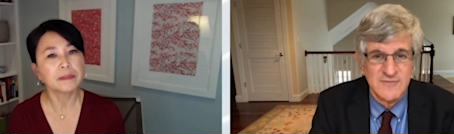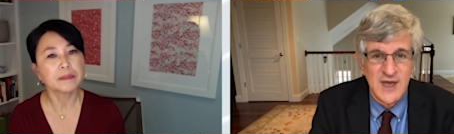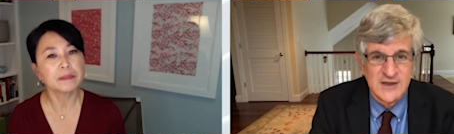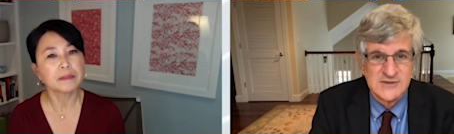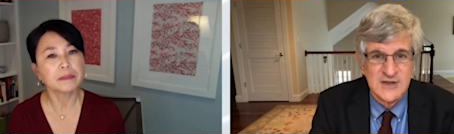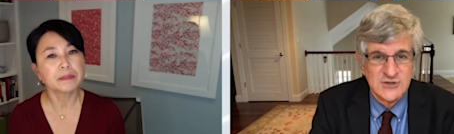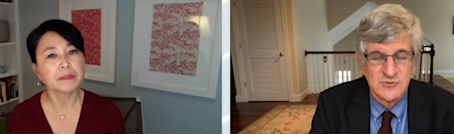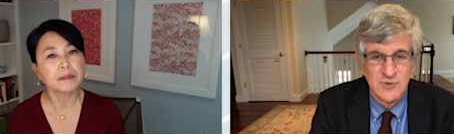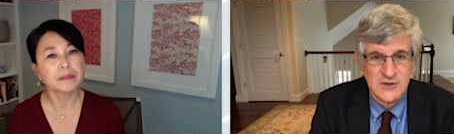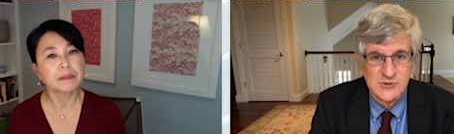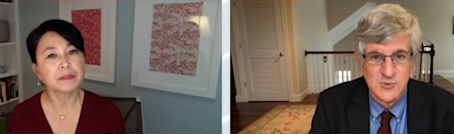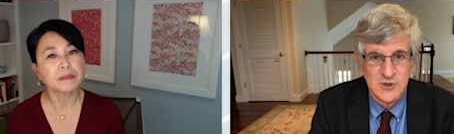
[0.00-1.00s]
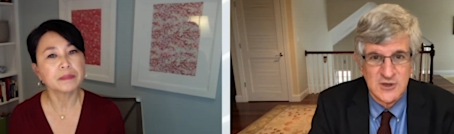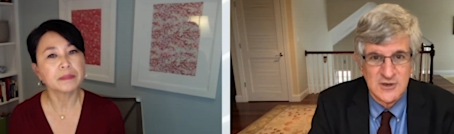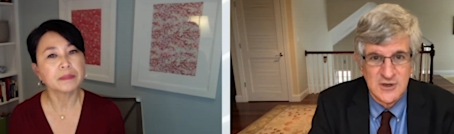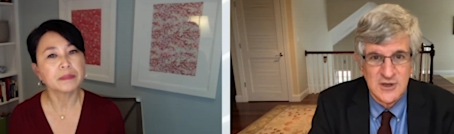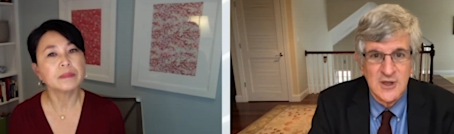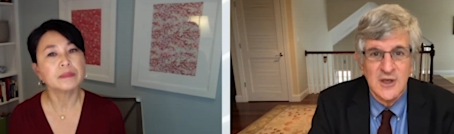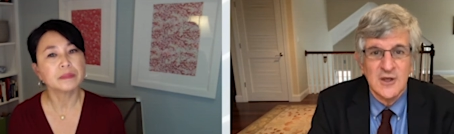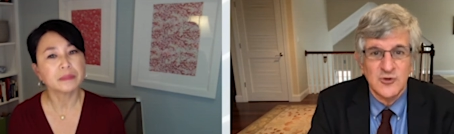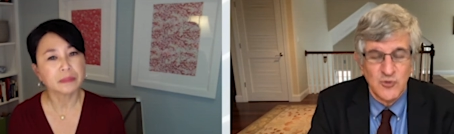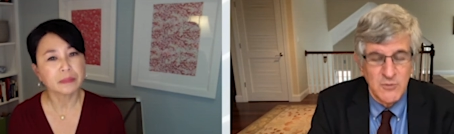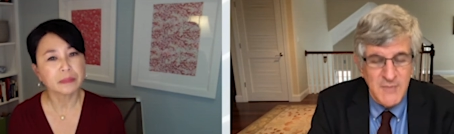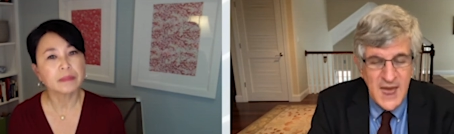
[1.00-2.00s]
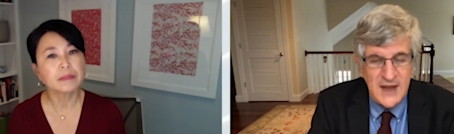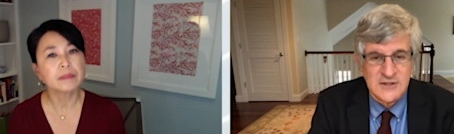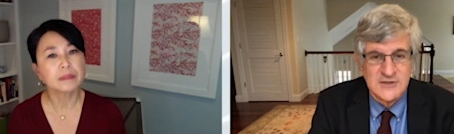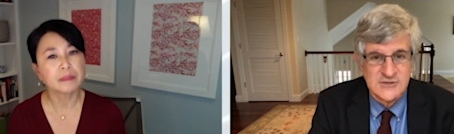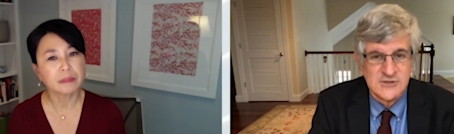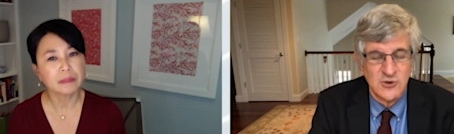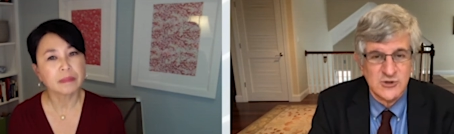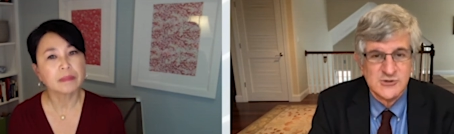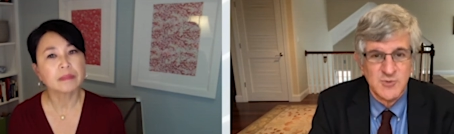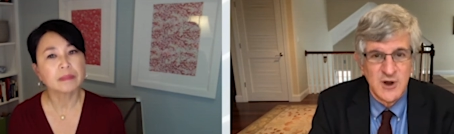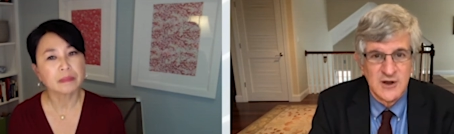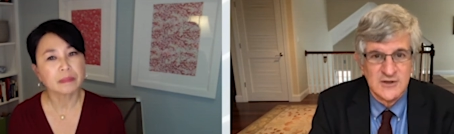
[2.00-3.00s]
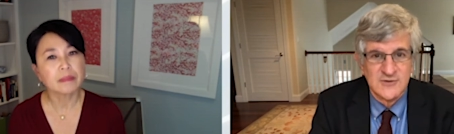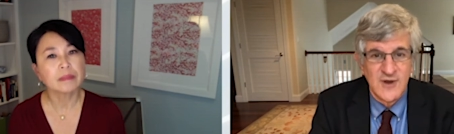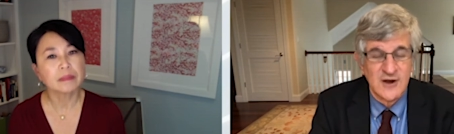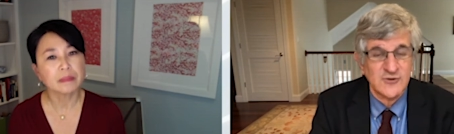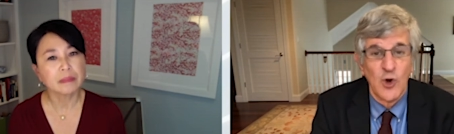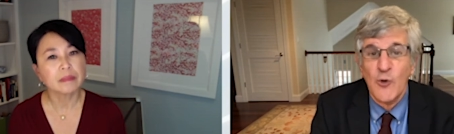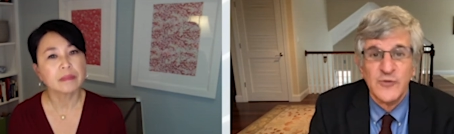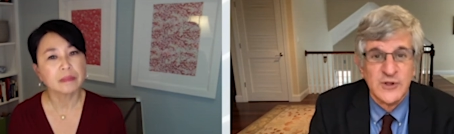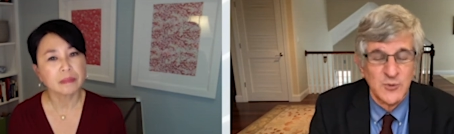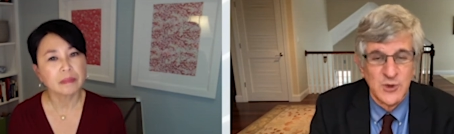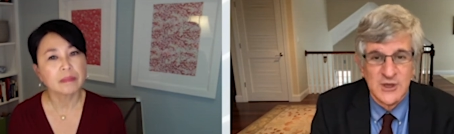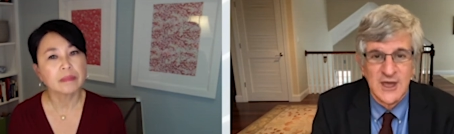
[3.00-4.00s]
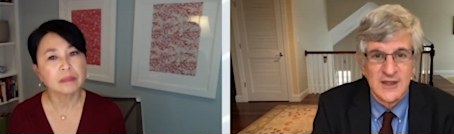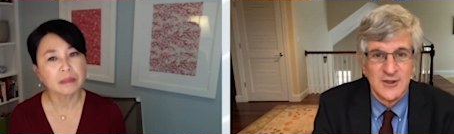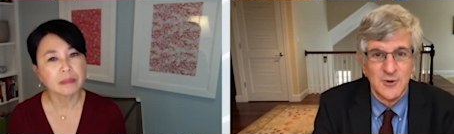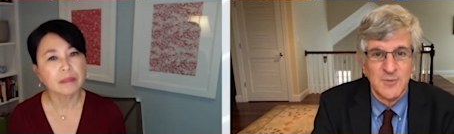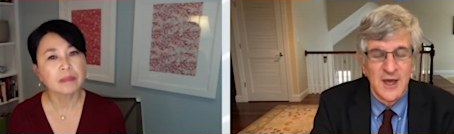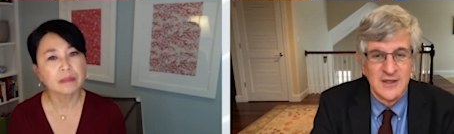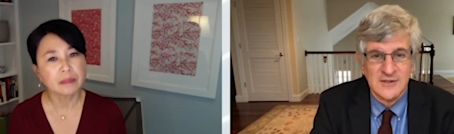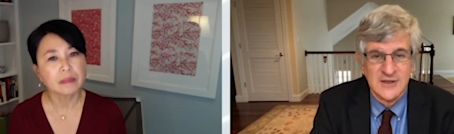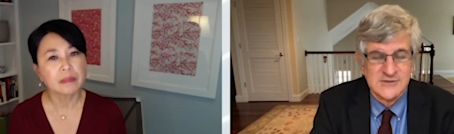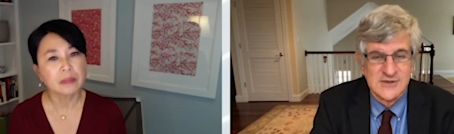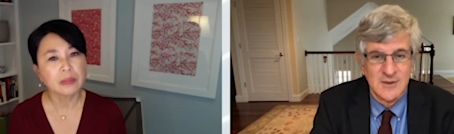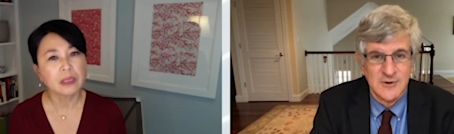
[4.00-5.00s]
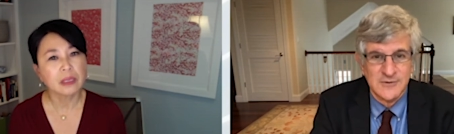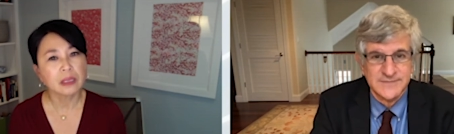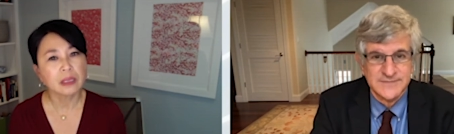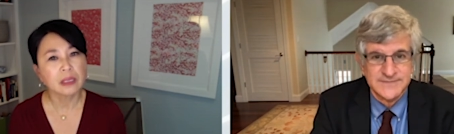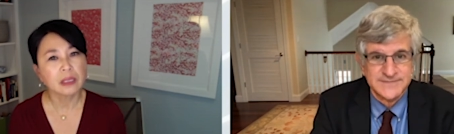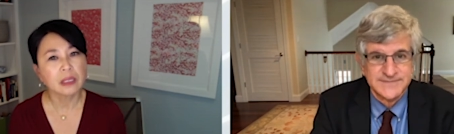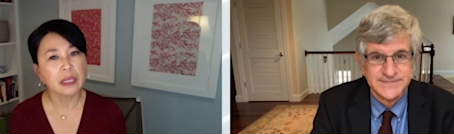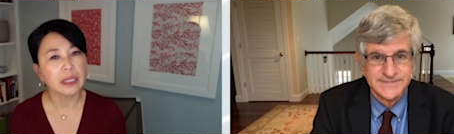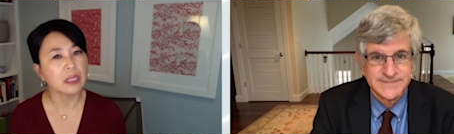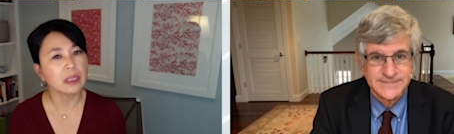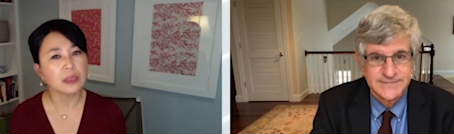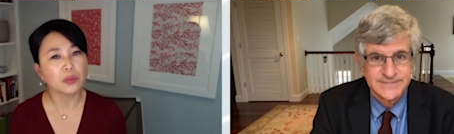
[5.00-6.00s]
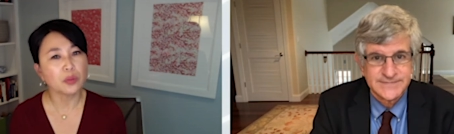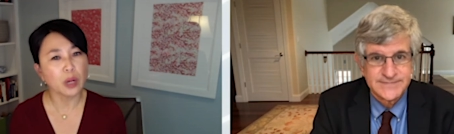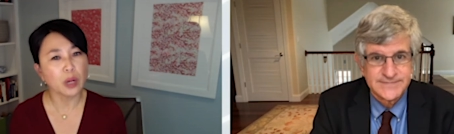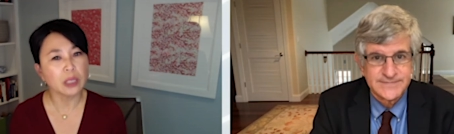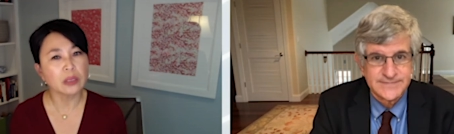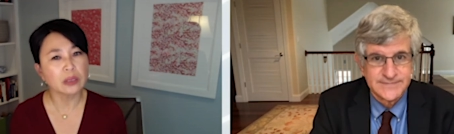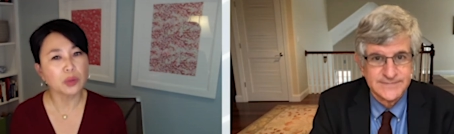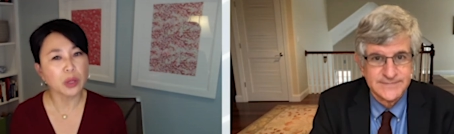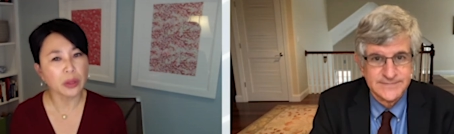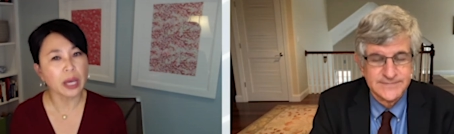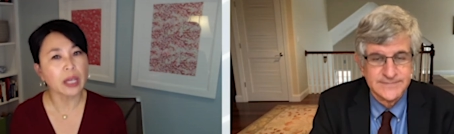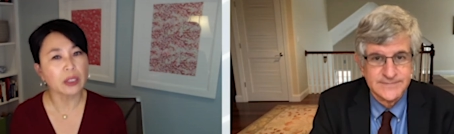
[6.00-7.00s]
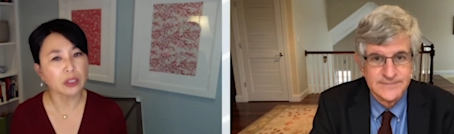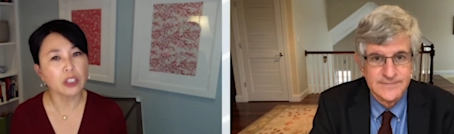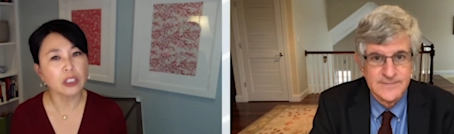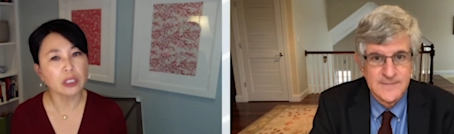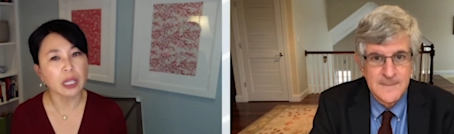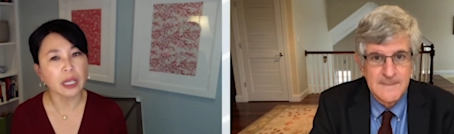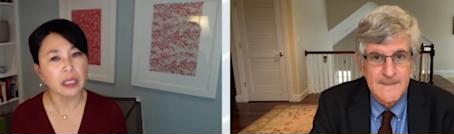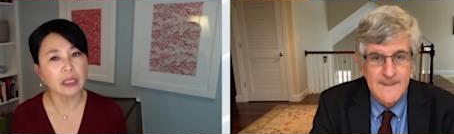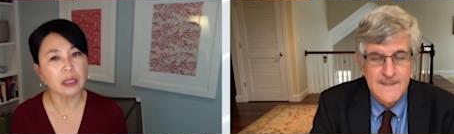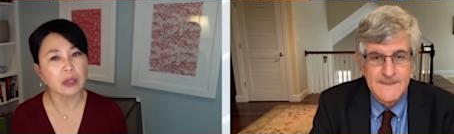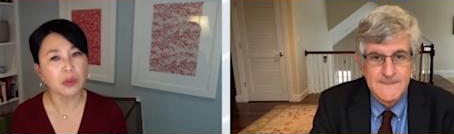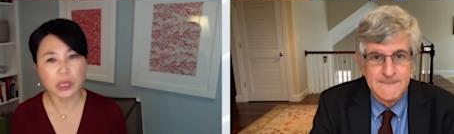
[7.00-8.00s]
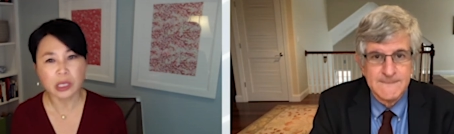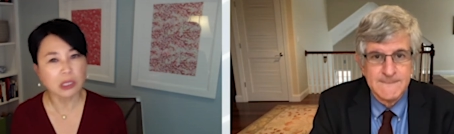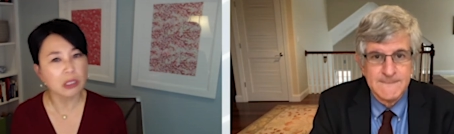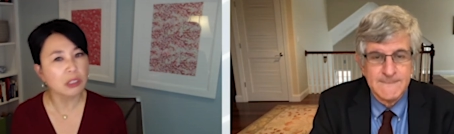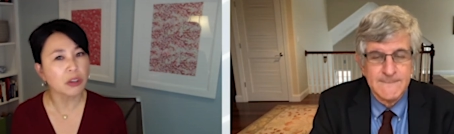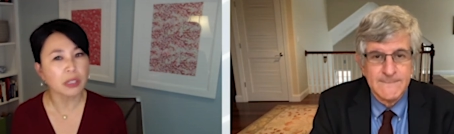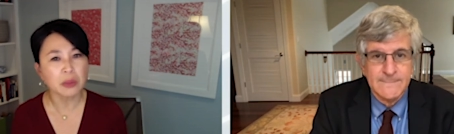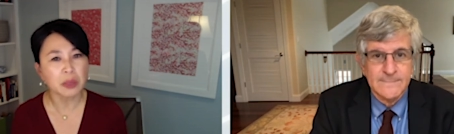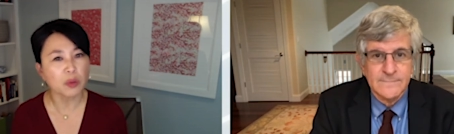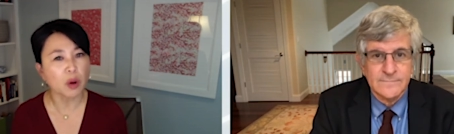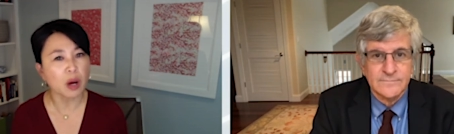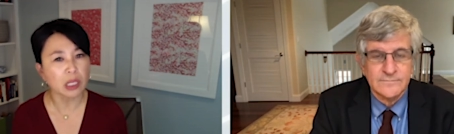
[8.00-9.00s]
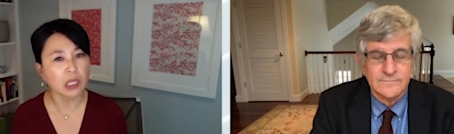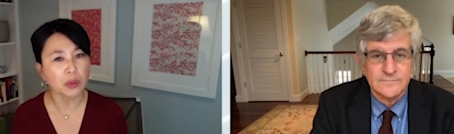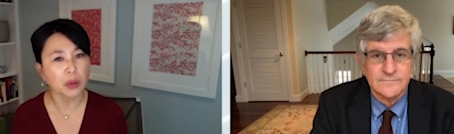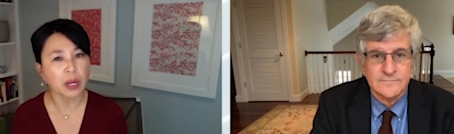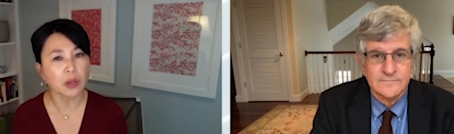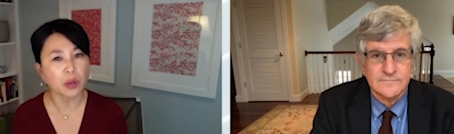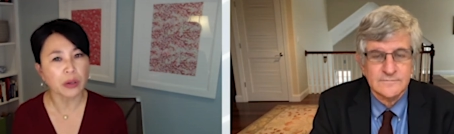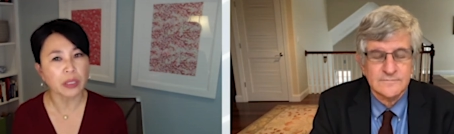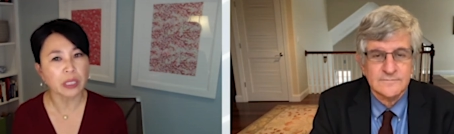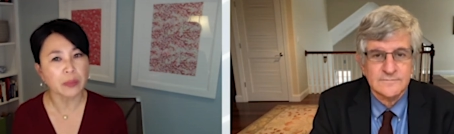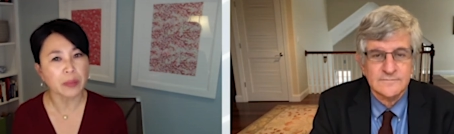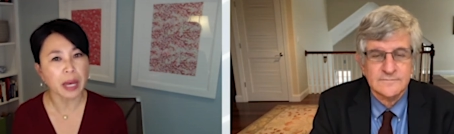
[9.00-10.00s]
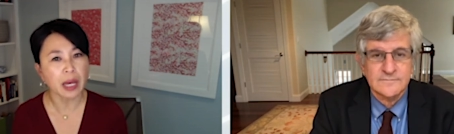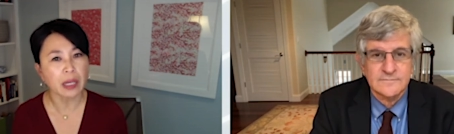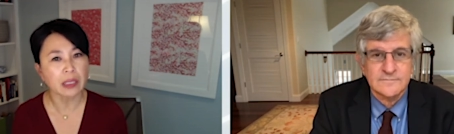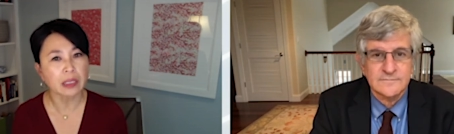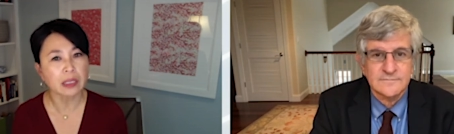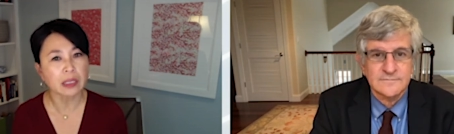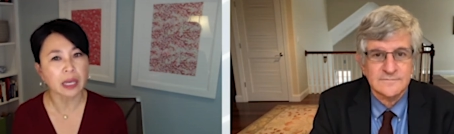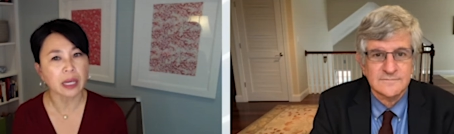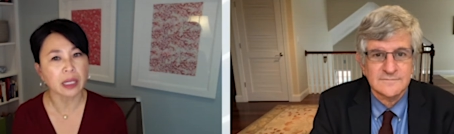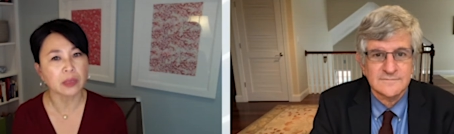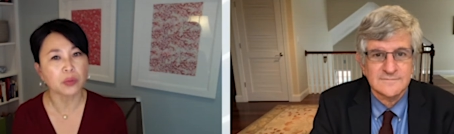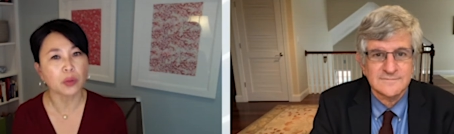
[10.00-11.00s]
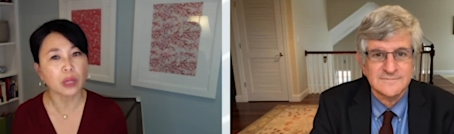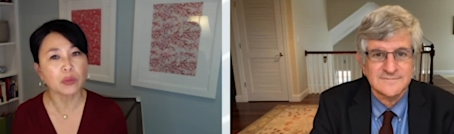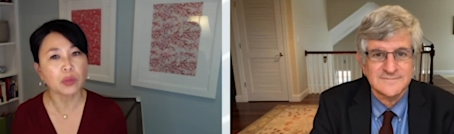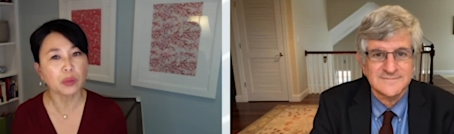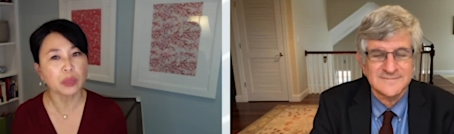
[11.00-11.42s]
Speaker 1: vaccination rates, we can dramatically slow the spread of this virus. Hopefully, we can get there by late summer
Speaker 2: and then what will that look like? Are we still going to be walking around wearing the masks? And when will we